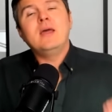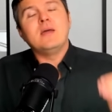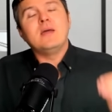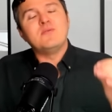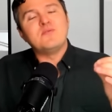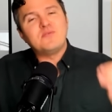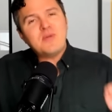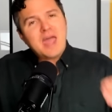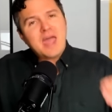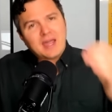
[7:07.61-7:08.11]
In
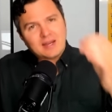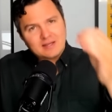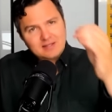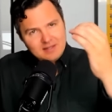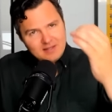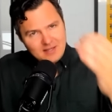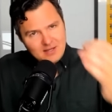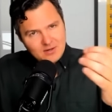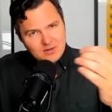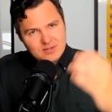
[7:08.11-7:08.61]
fact,
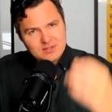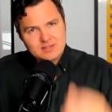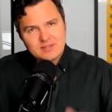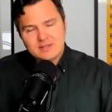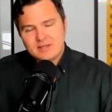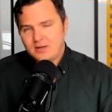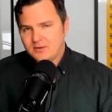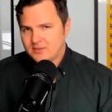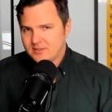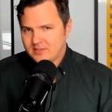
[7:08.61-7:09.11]
here's,
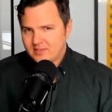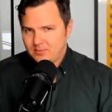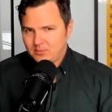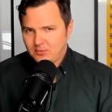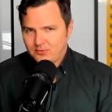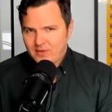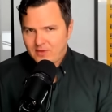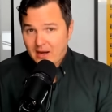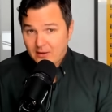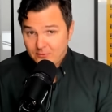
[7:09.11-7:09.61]
here's a simple
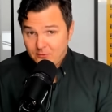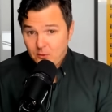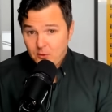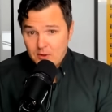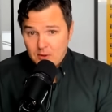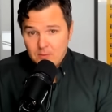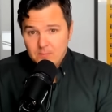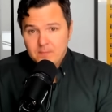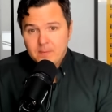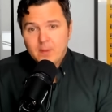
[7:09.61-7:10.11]
fact for
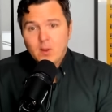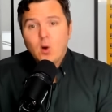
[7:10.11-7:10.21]
you.